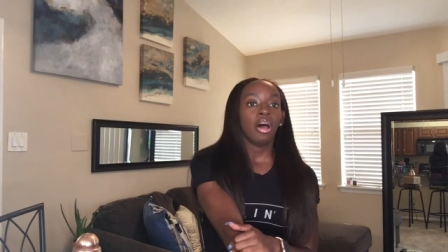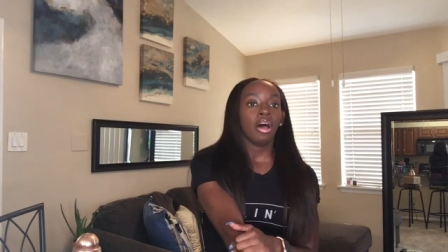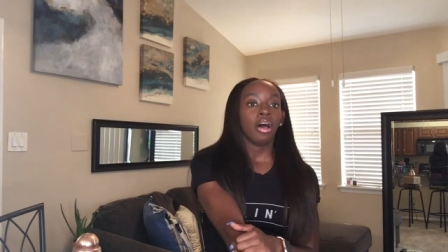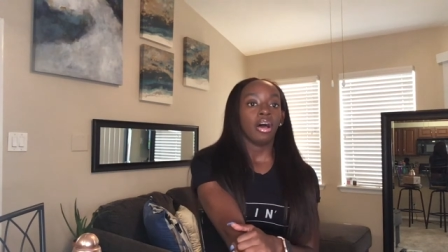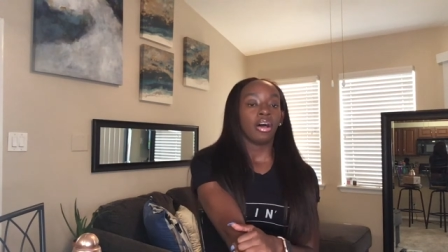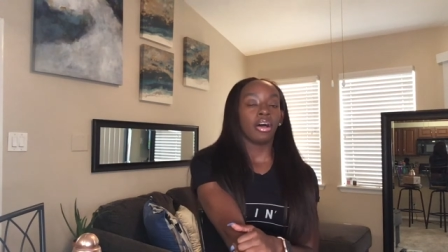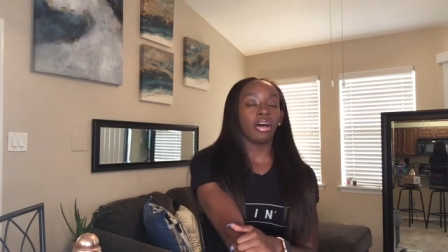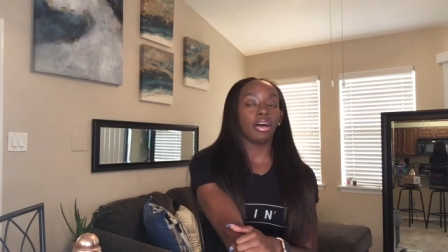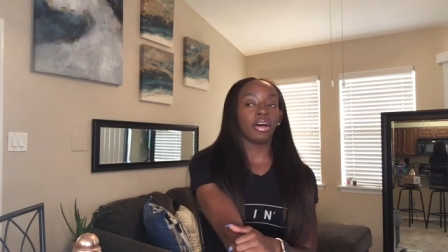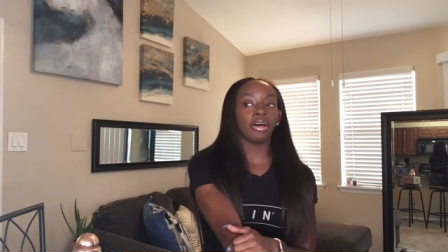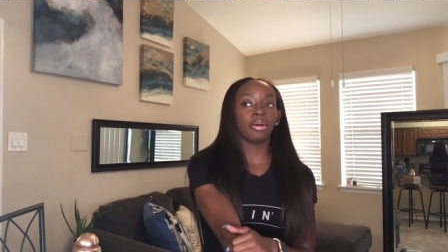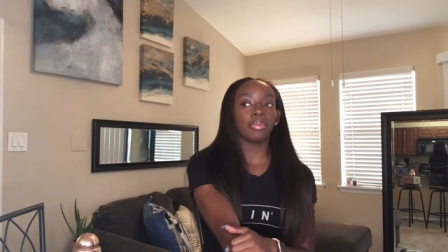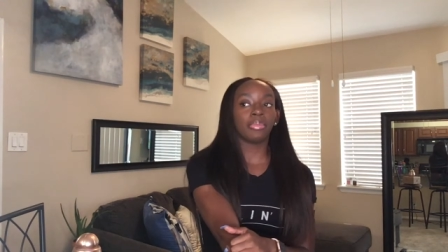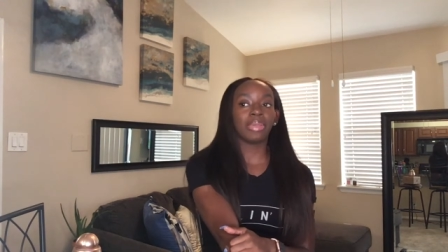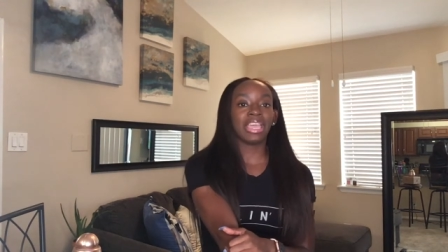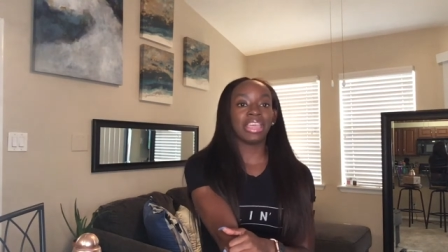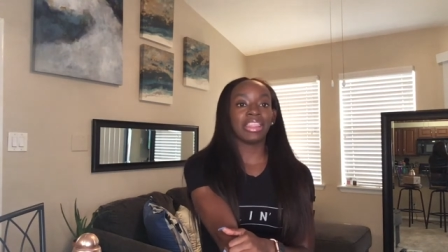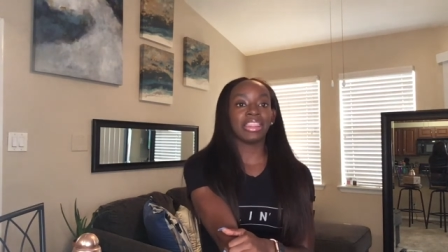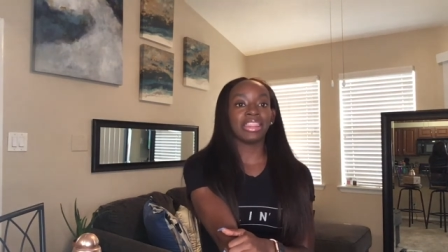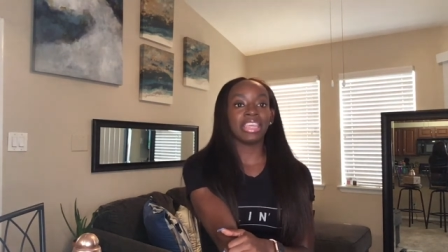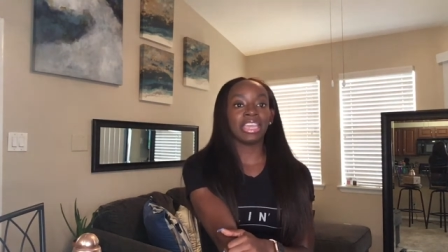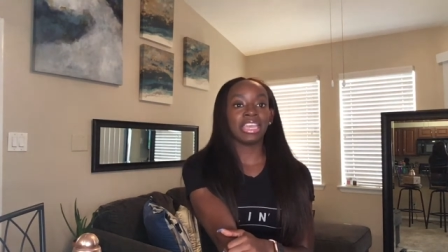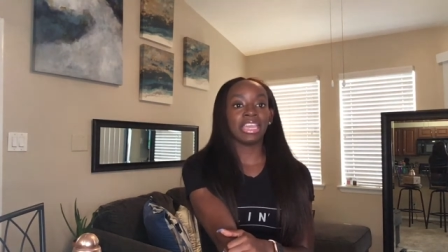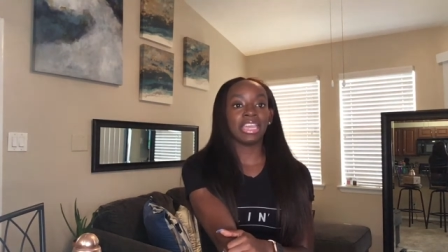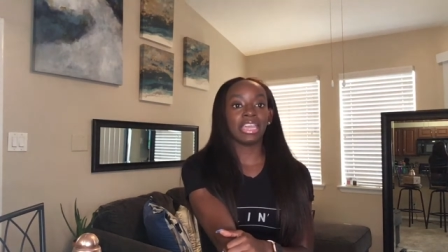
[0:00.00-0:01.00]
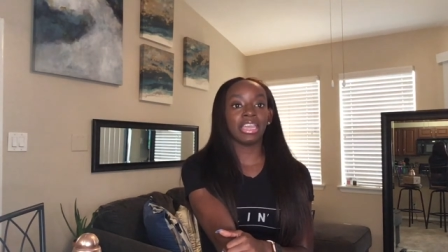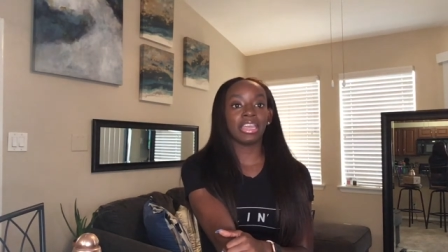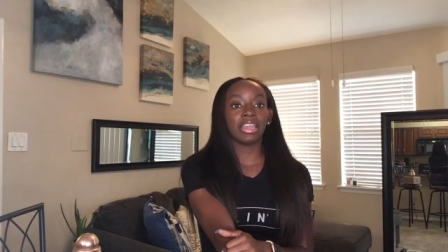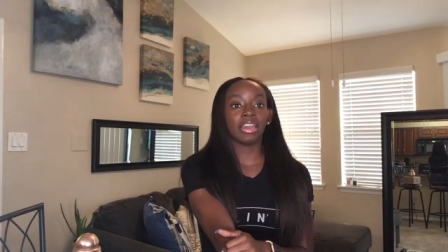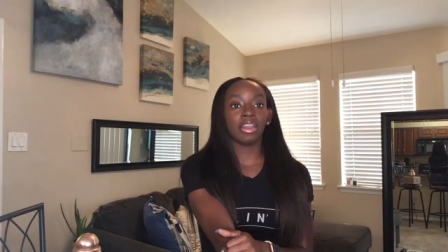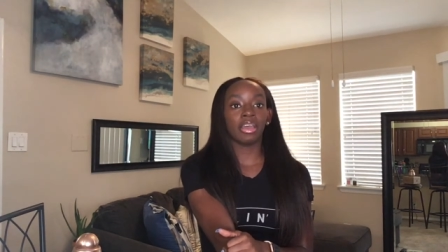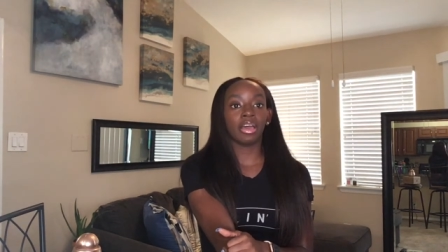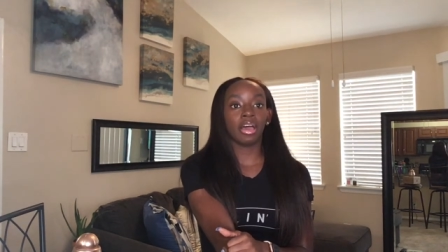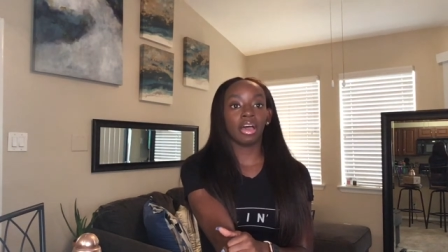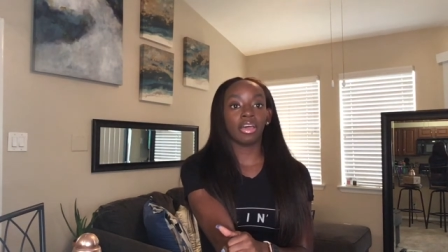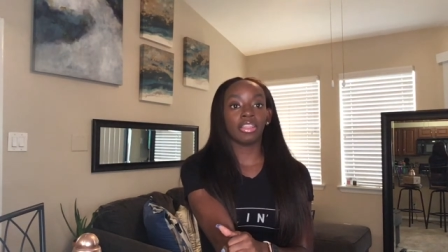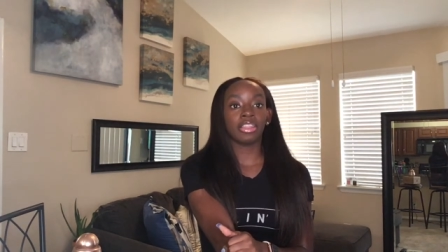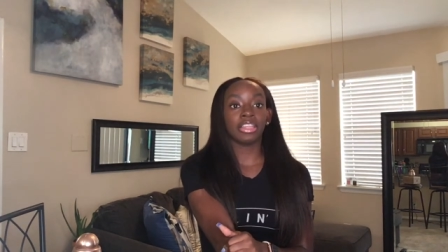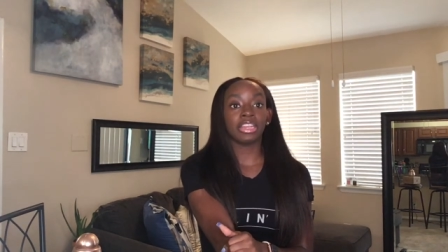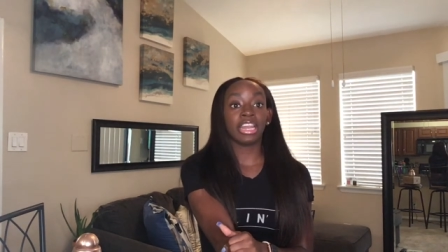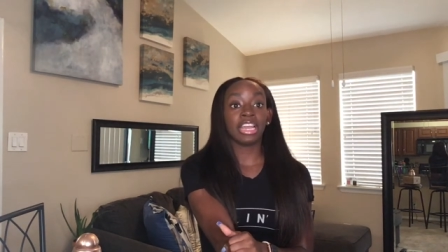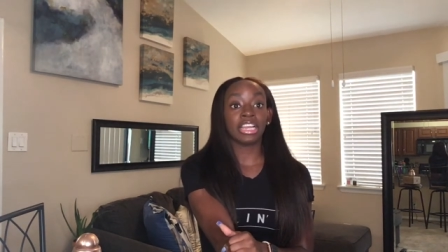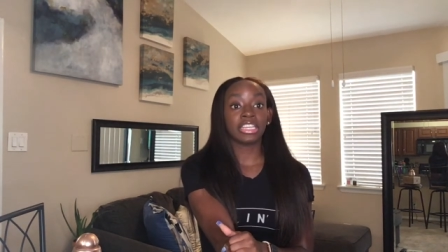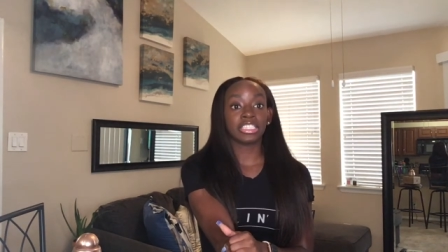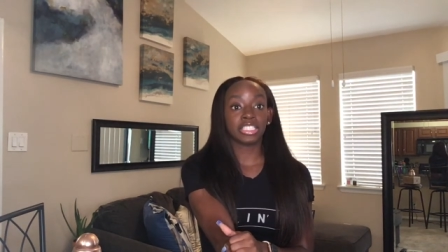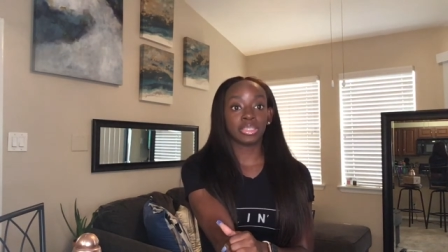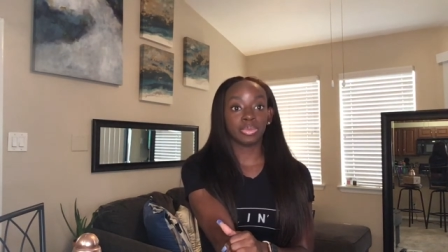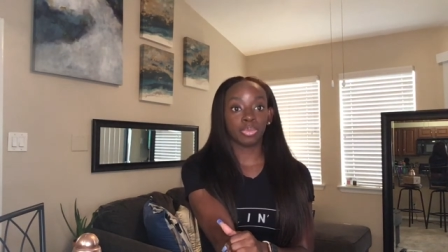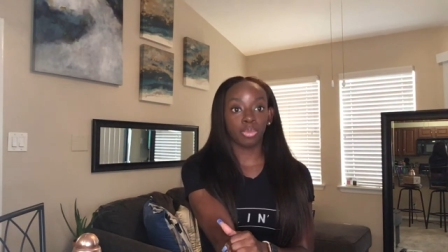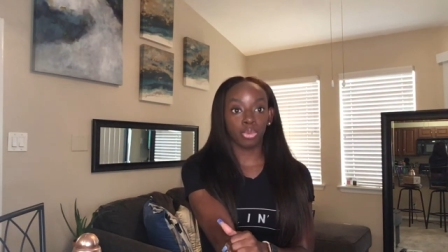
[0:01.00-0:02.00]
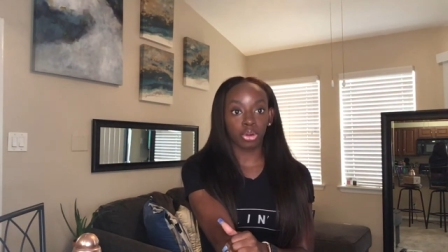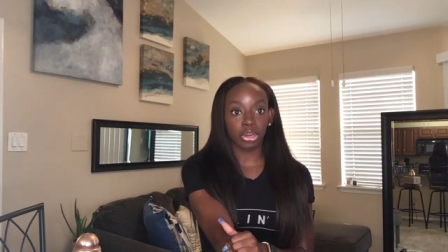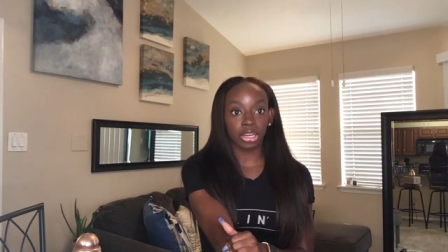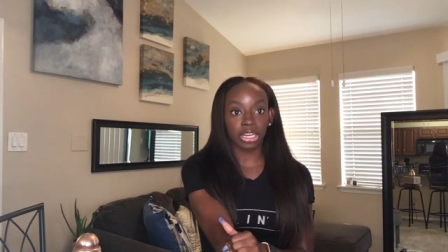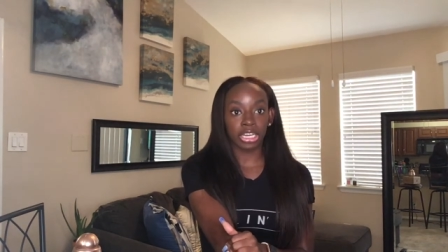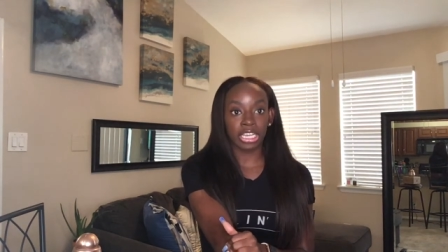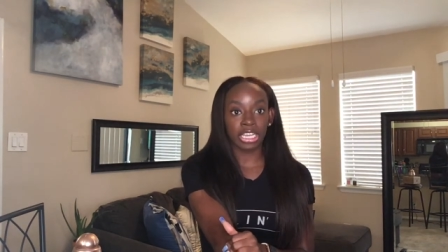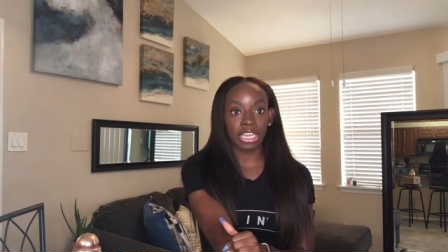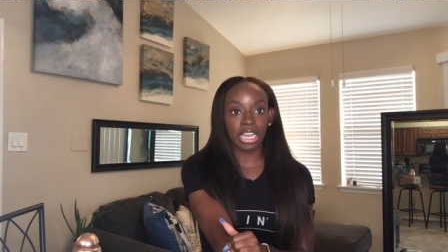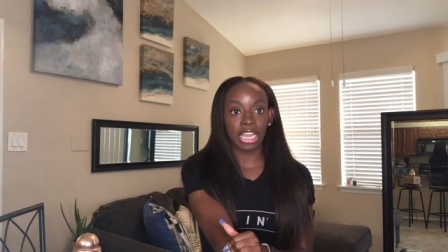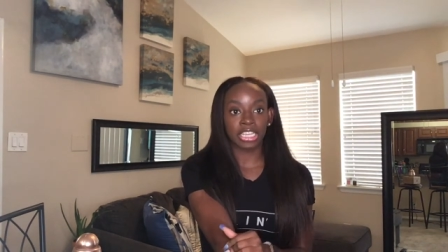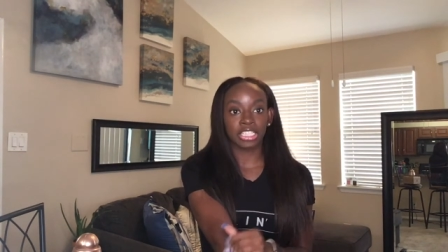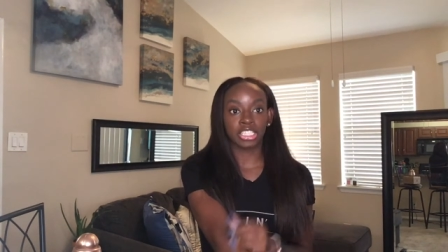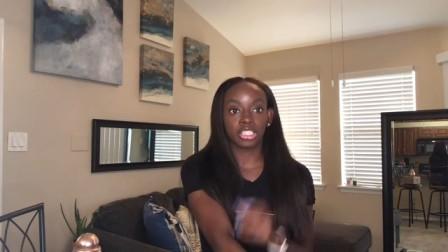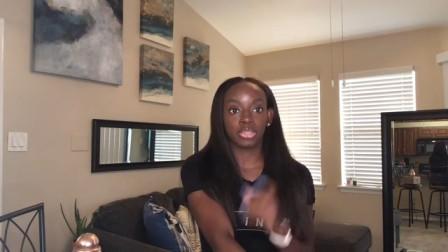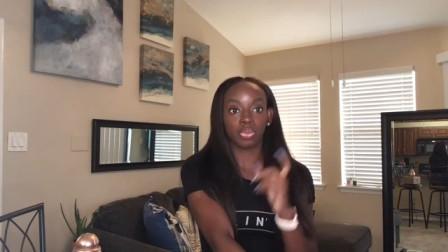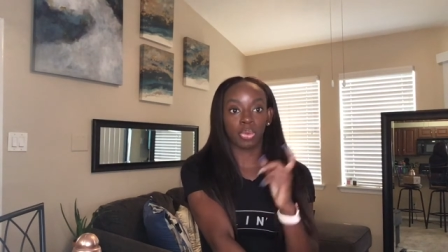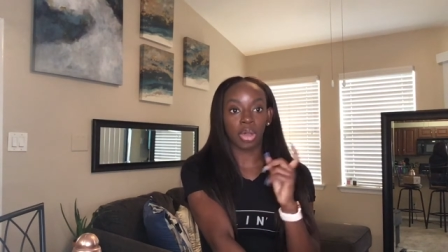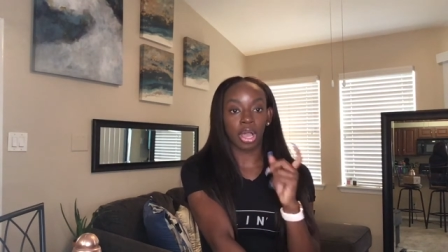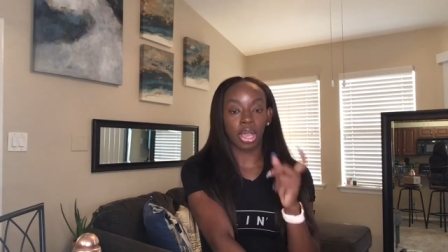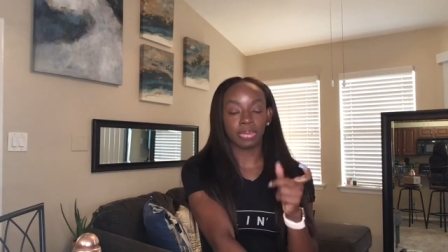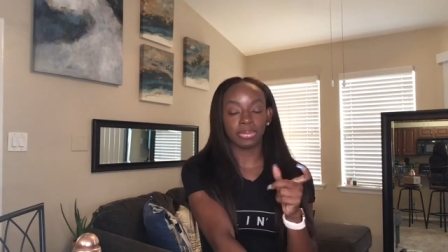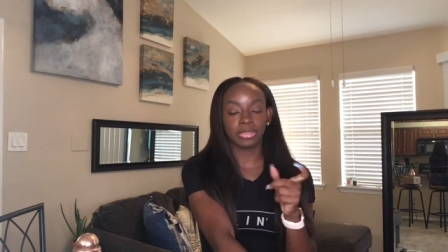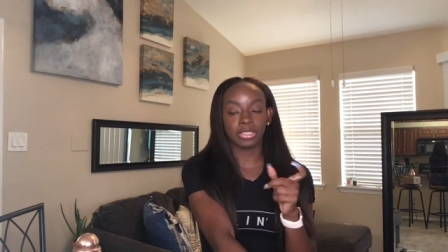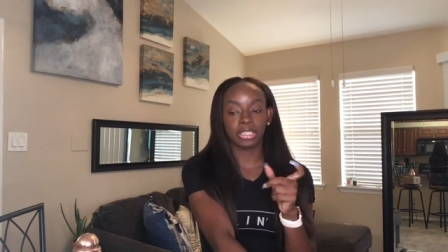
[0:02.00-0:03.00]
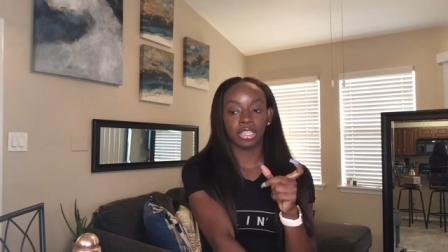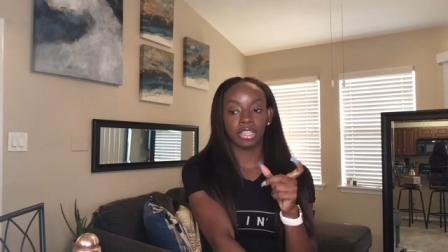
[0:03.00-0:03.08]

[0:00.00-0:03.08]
And then the next morning I swapped